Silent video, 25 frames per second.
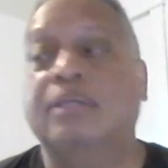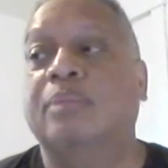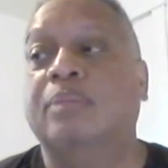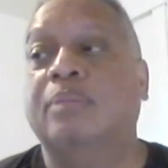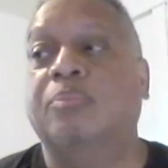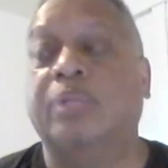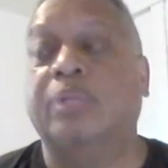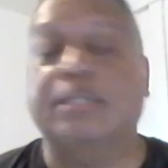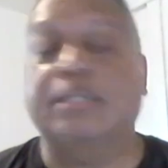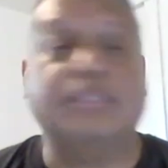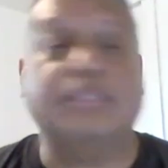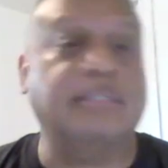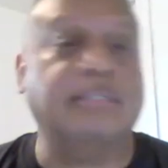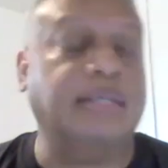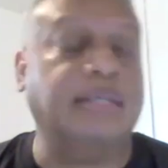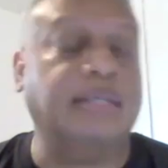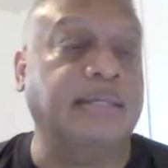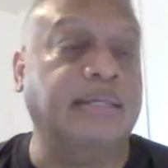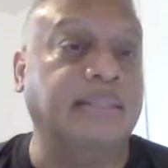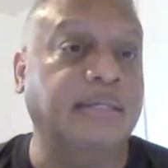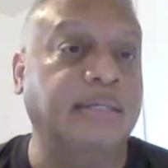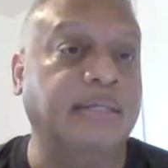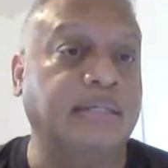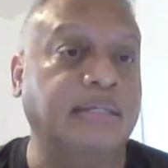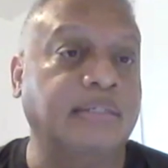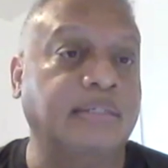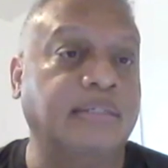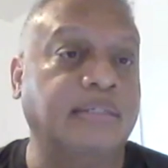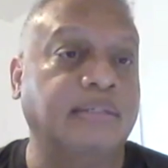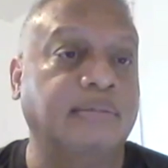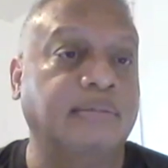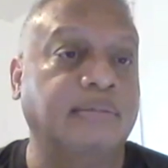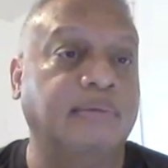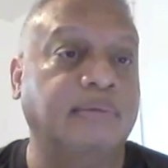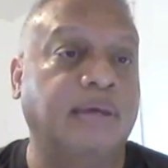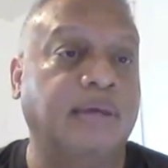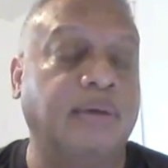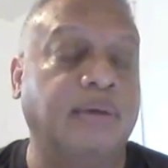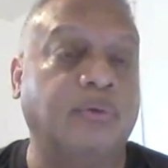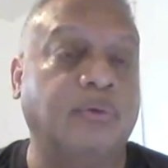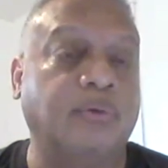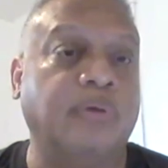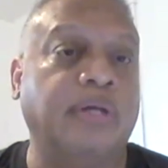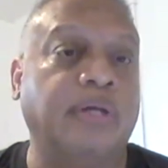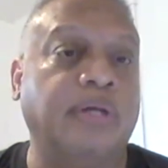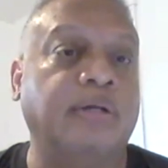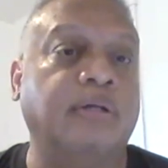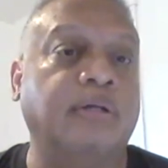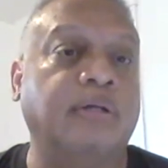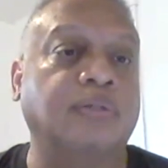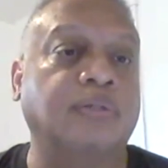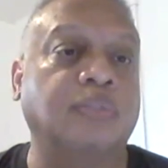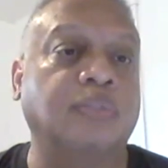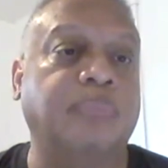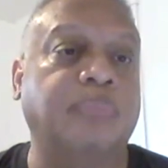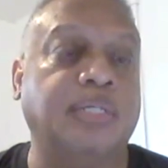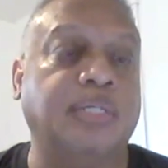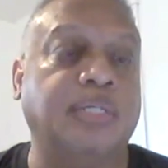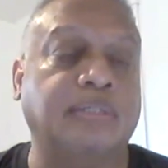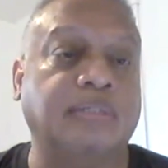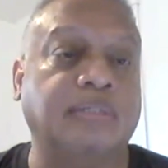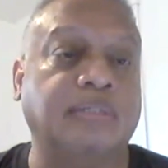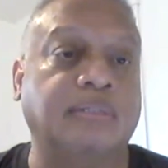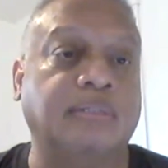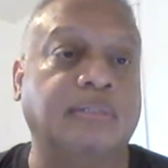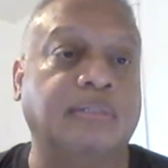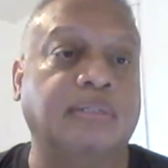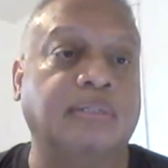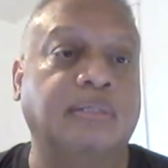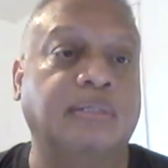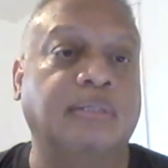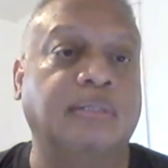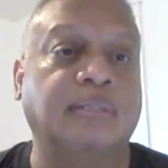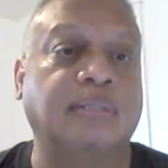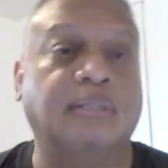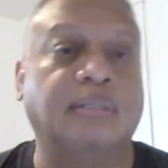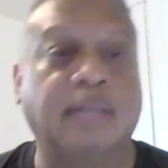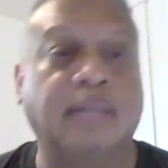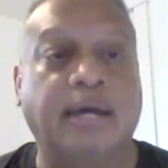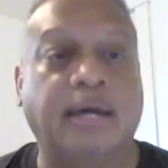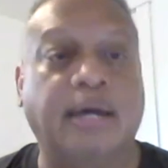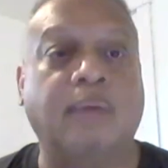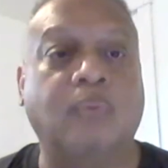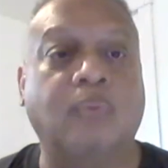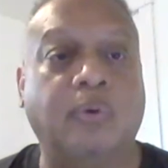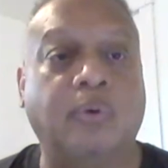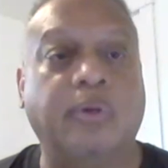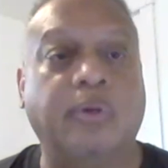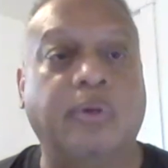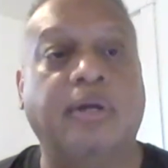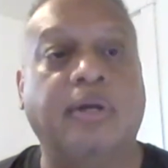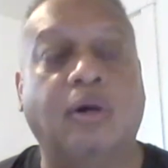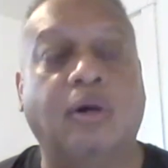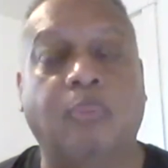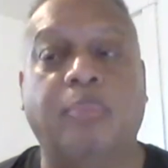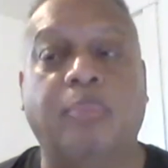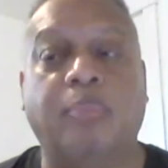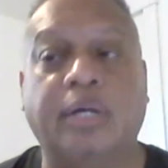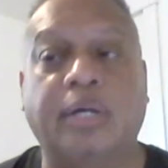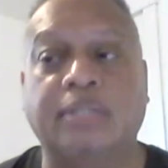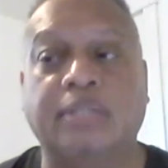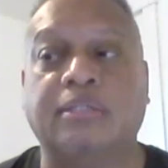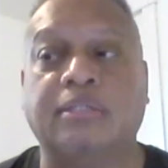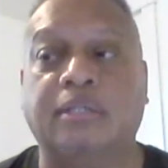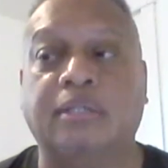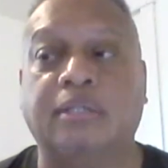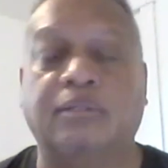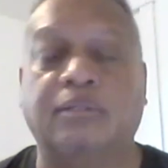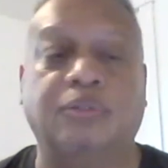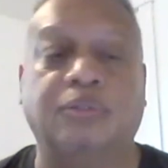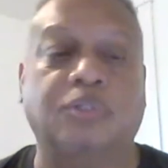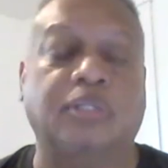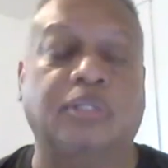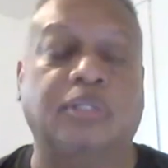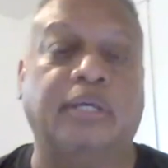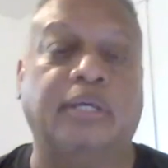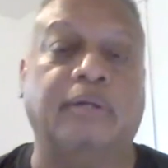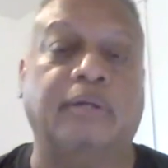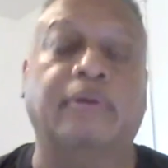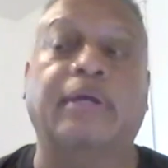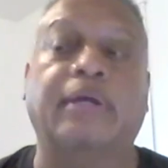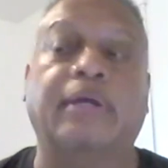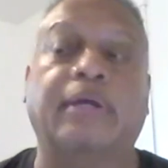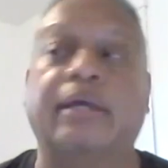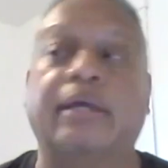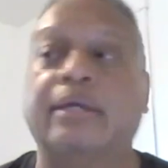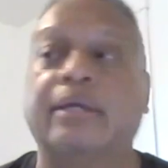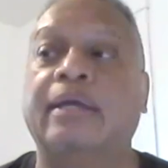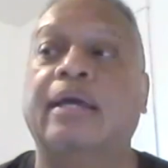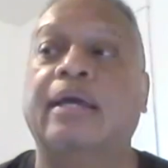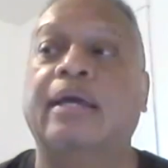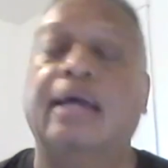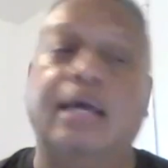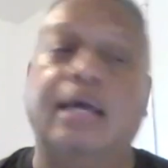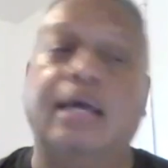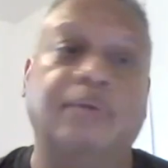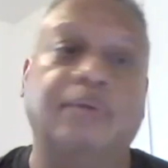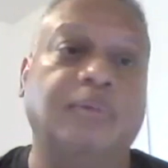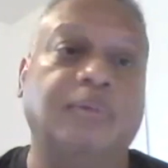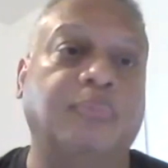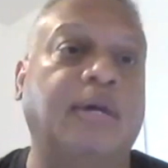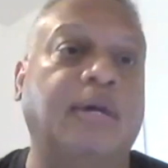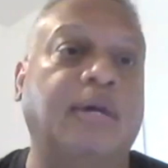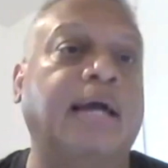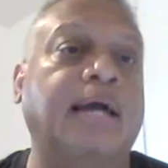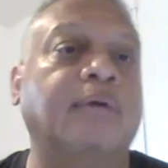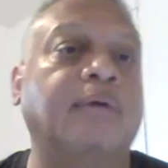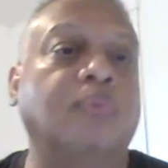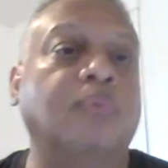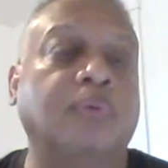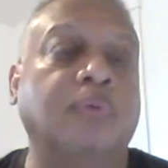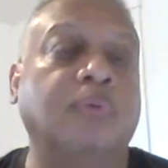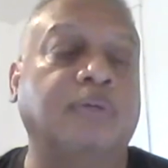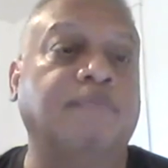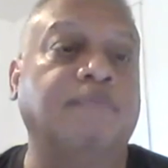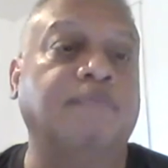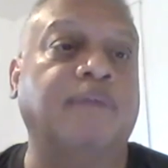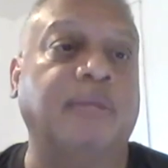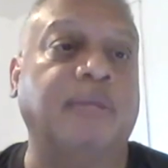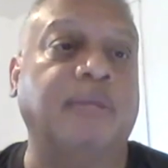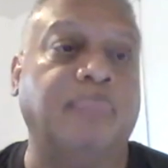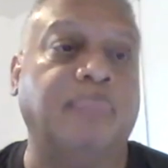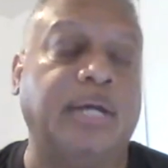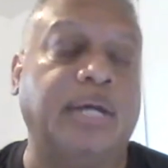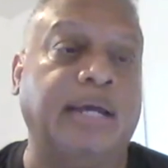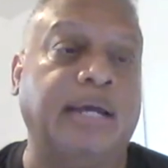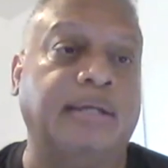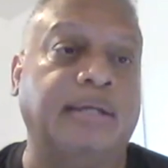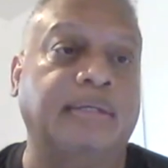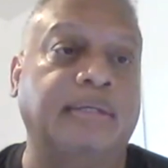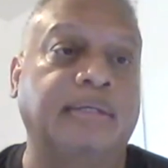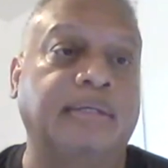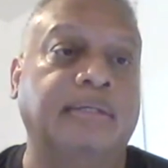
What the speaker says: places like this and create our own spaces that will help us understand, okay, how do we fight back?